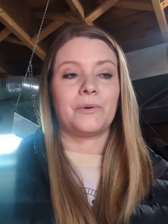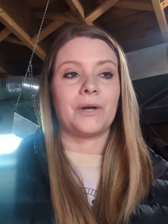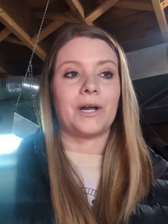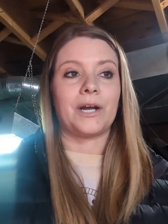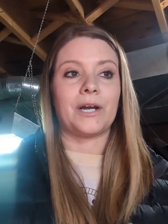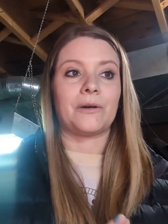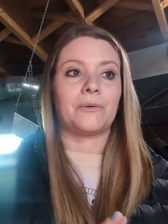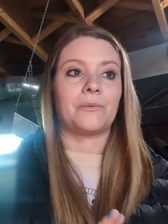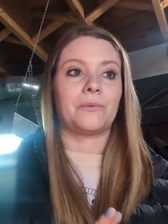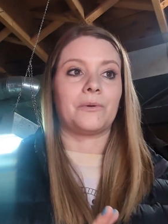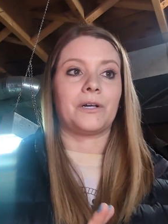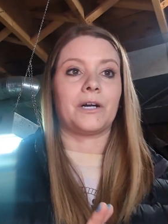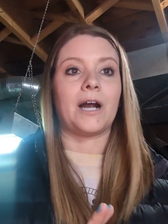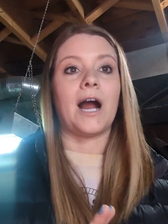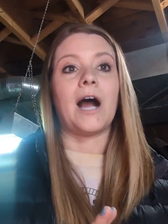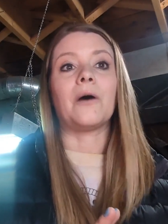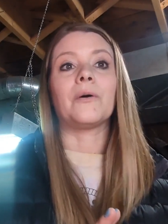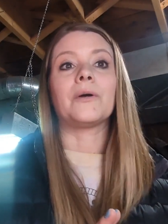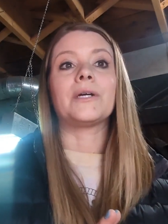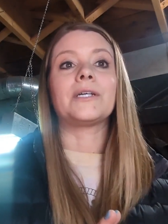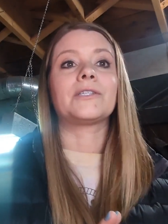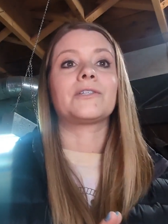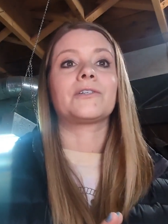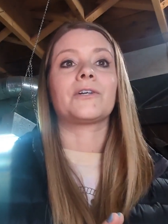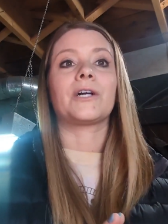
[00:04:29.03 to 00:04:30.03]
where we're
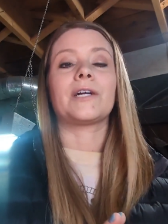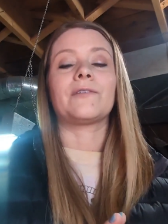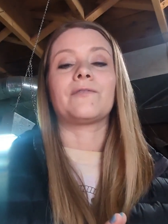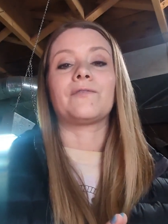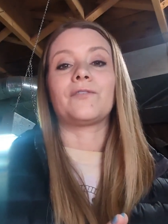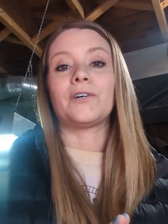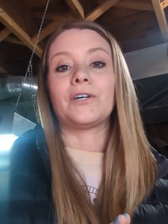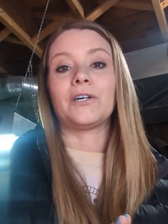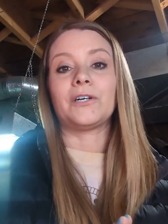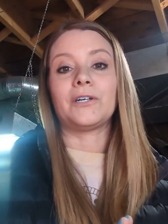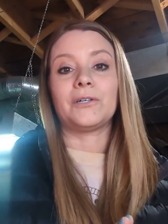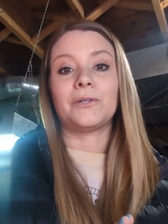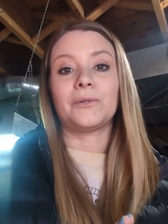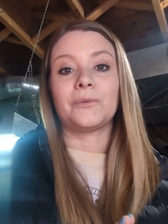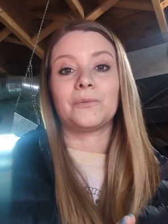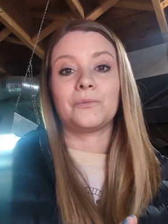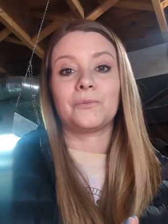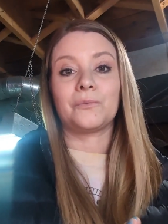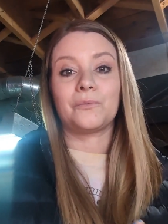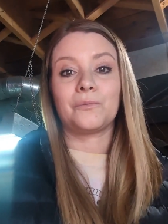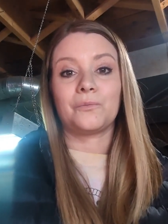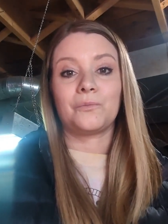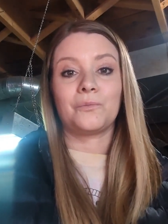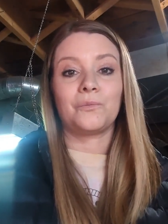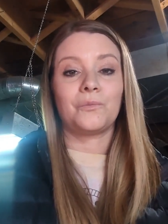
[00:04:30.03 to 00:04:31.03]
always grateful
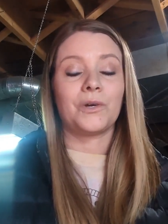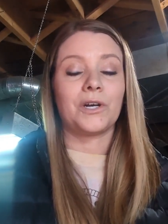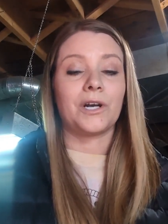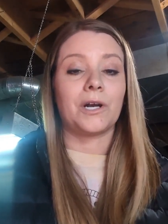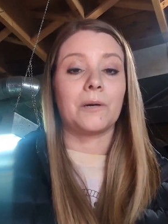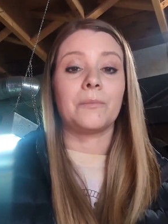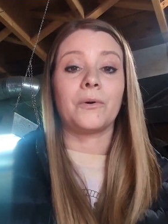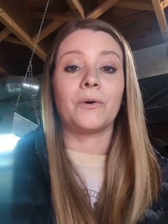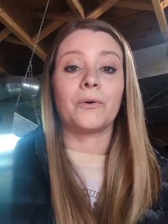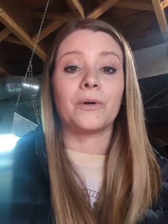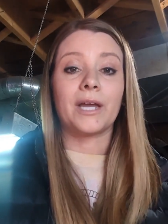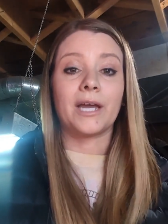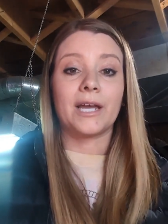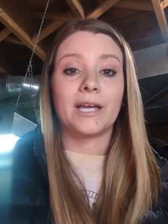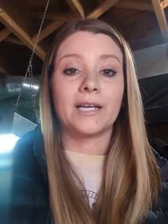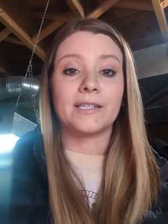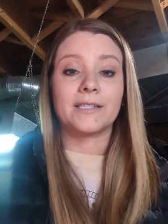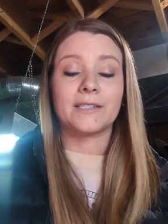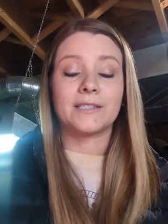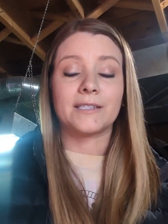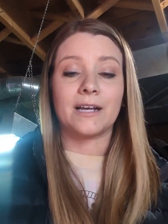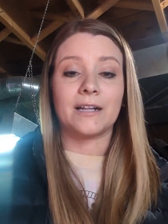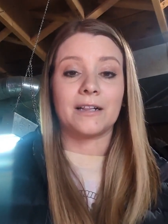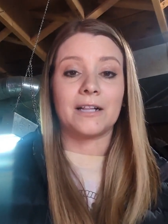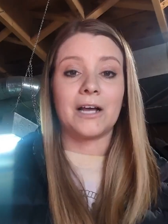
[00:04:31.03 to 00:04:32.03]
when our
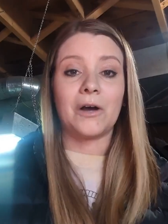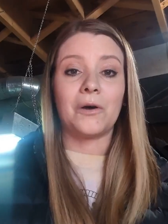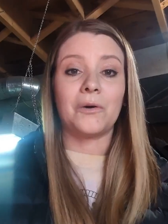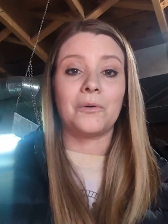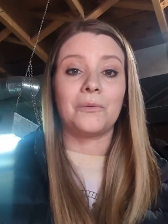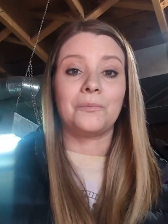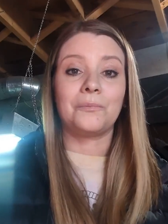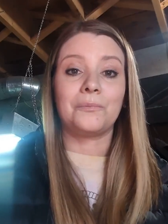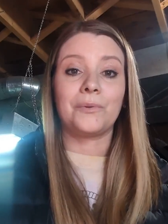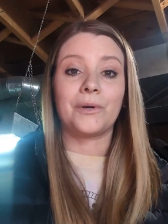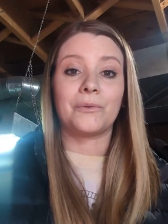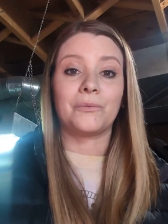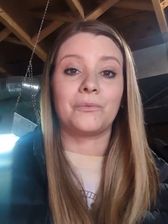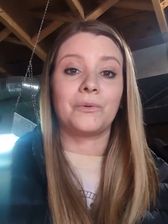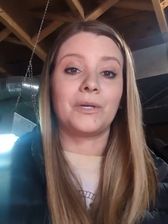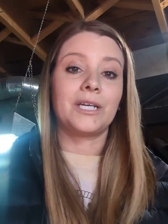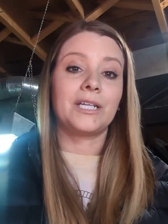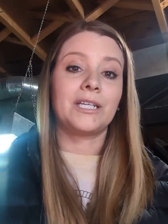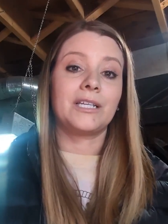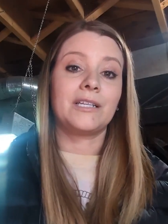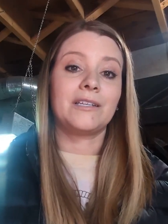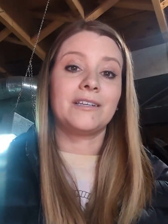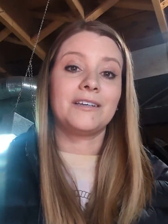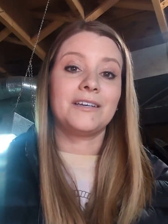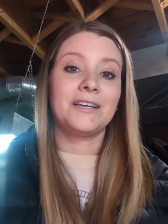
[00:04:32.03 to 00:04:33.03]
bouquets sell out, but
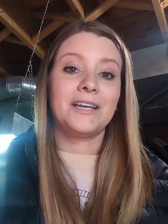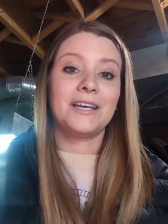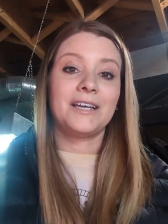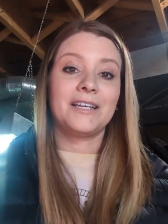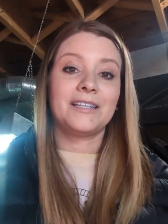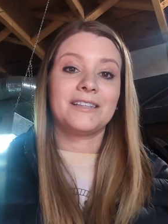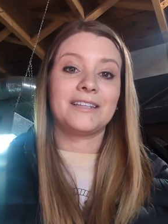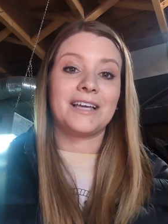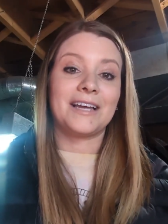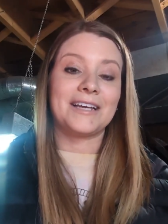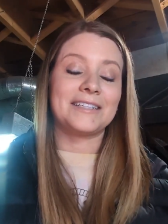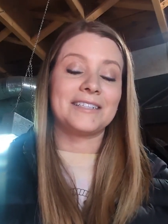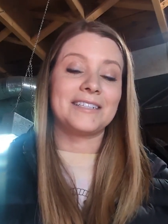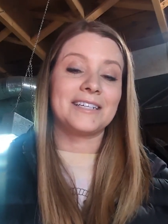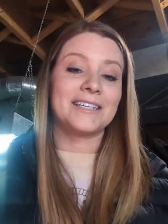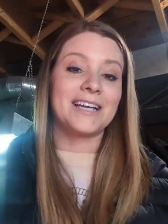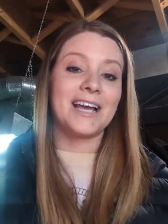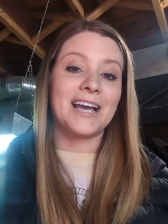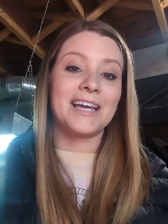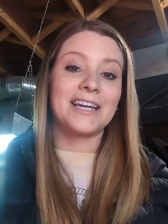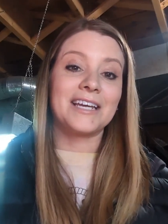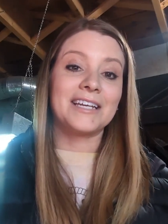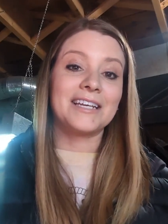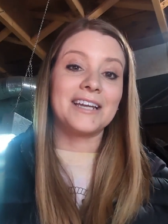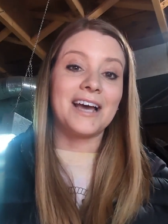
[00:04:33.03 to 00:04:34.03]
we'd like to
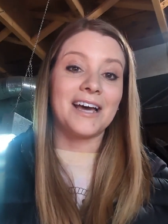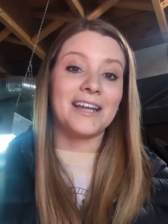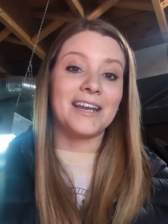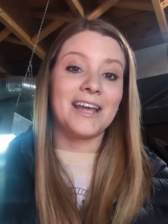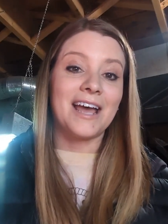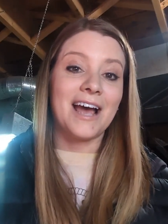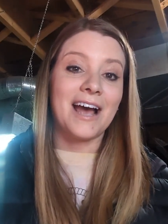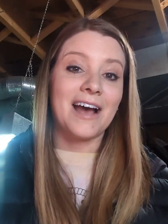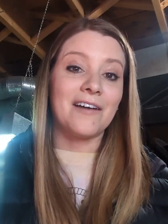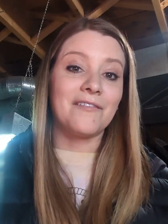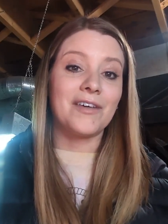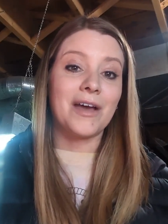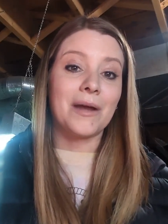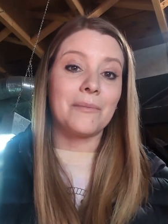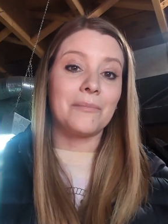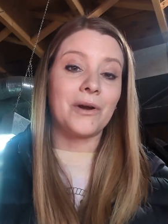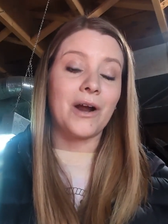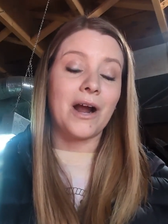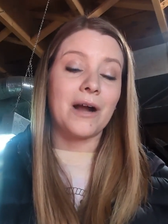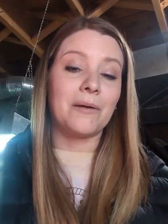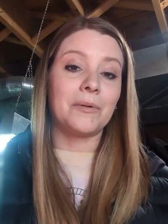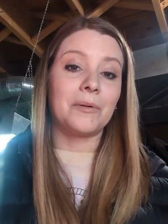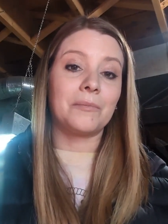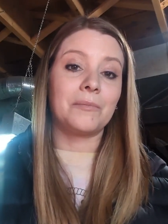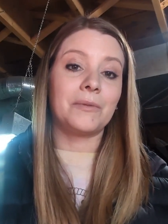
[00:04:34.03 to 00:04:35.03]
kind of not have that
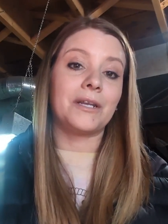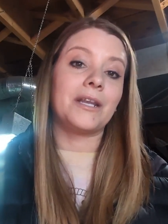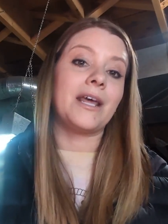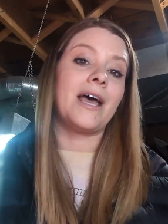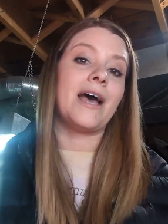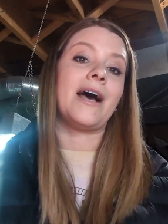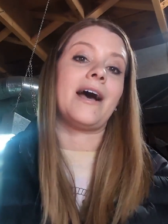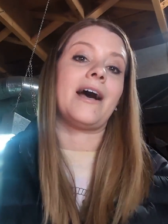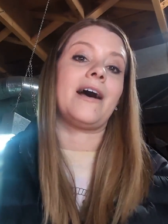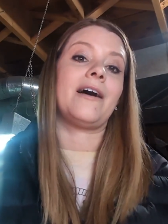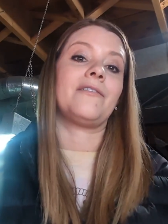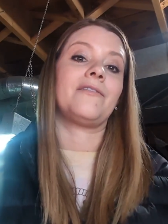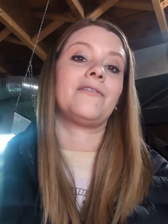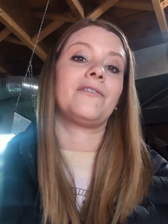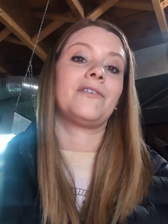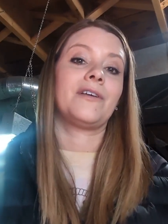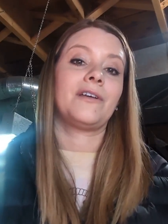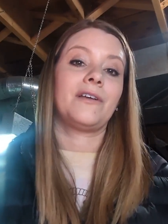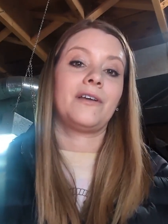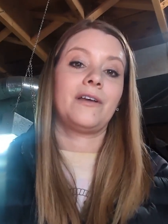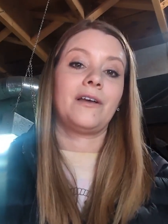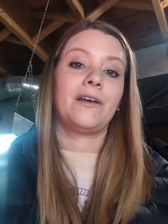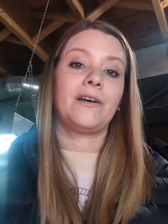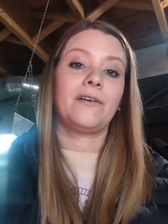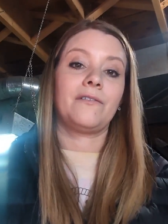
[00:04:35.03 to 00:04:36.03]
problem and have
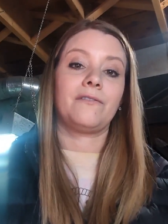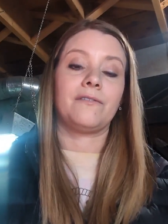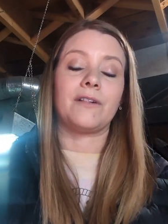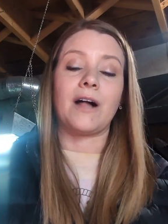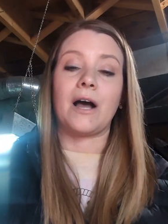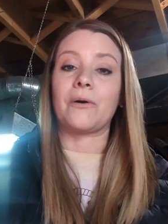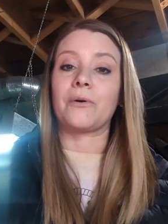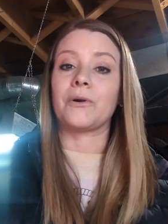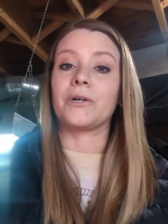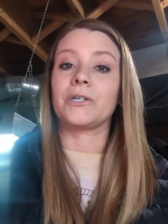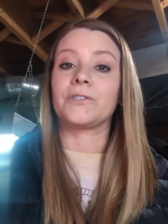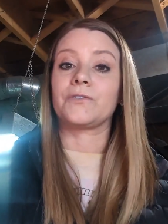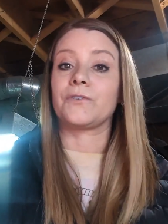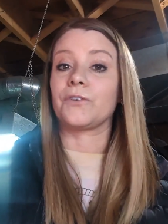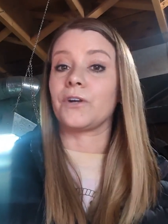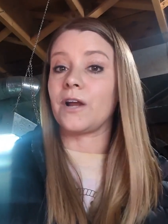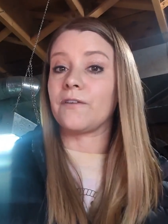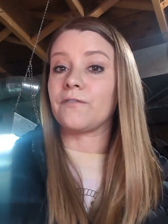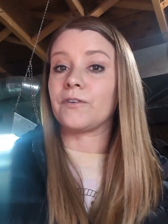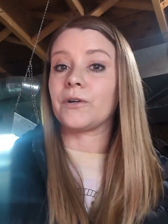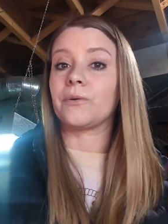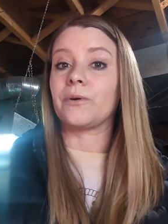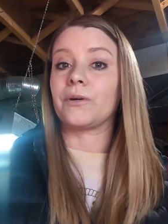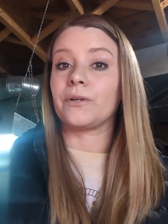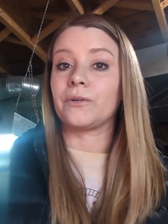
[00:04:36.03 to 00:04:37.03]
flowers for
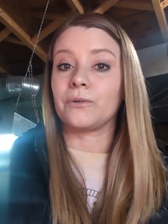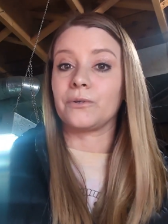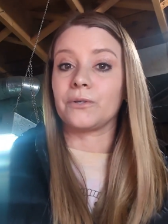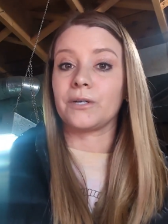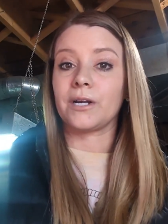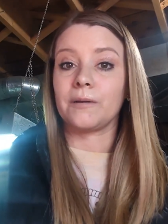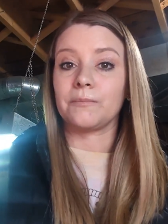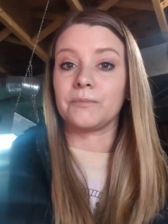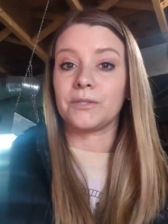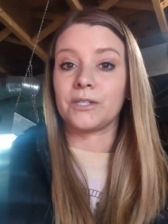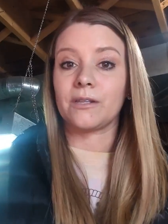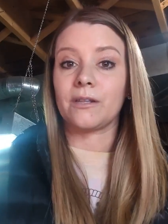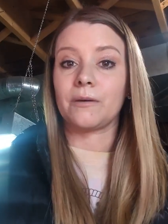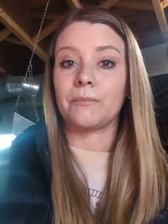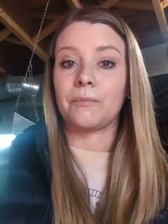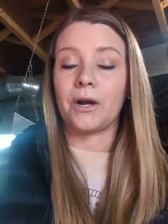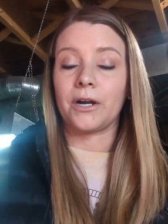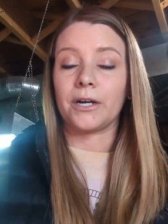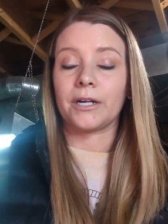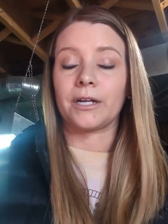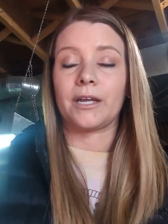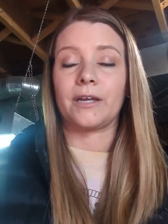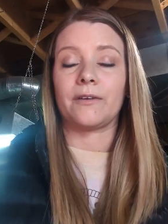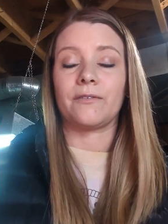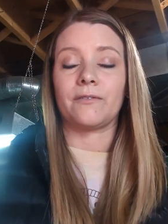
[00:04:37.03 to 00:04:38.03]
everyone who comes to the
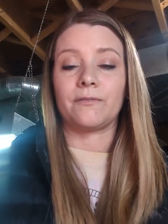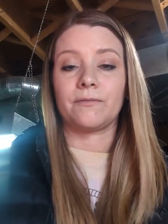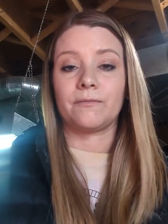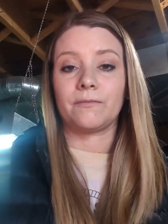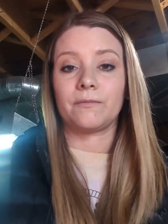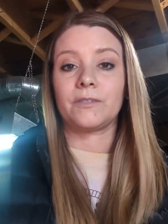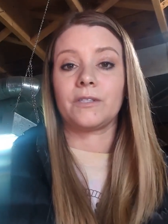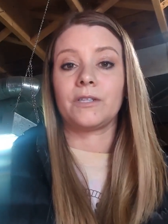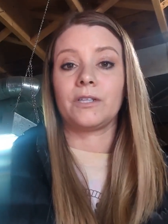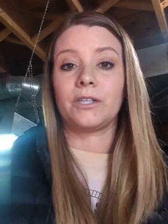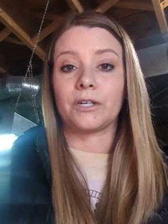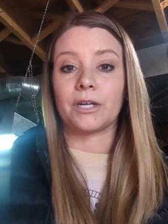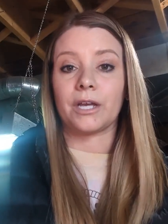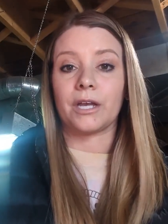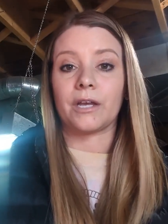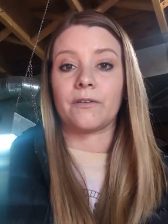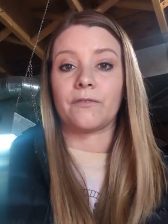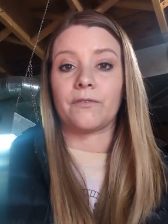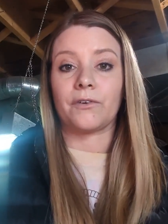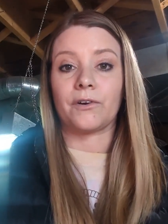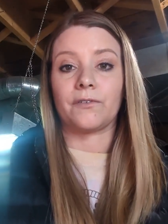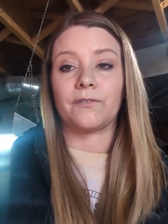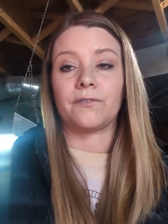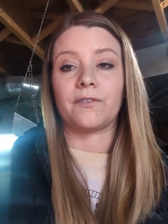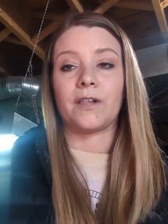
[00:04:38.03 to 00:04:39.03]
market looking
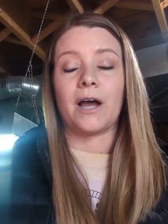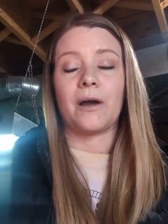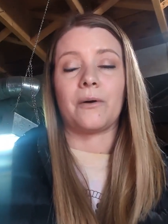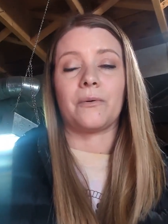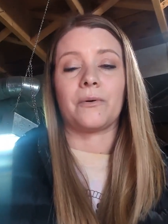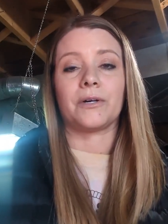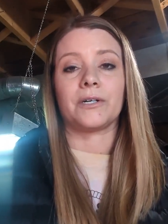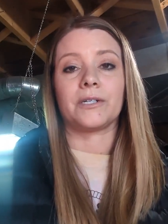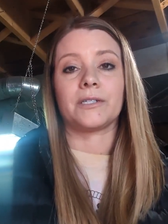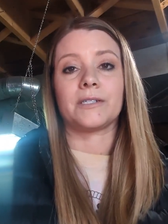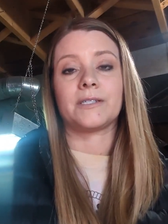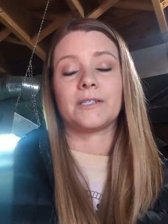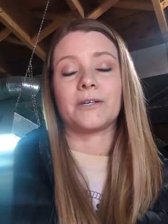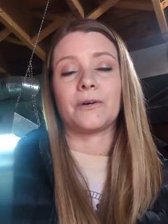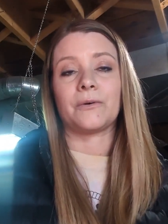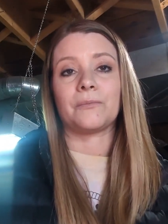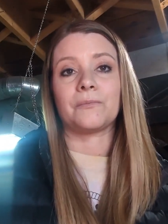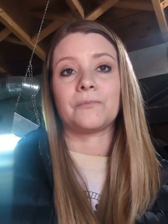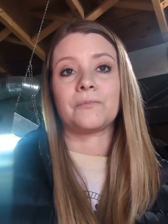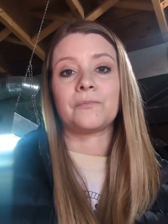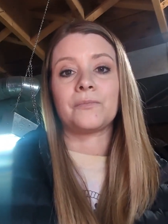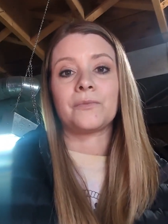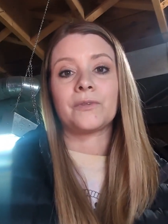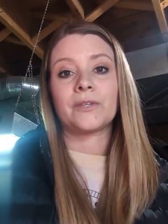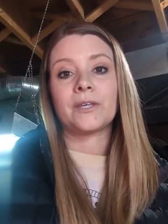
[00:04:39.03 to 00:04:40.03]
for flowers. So
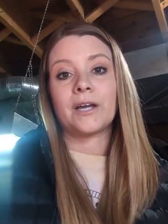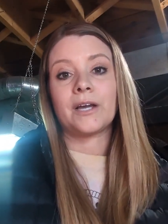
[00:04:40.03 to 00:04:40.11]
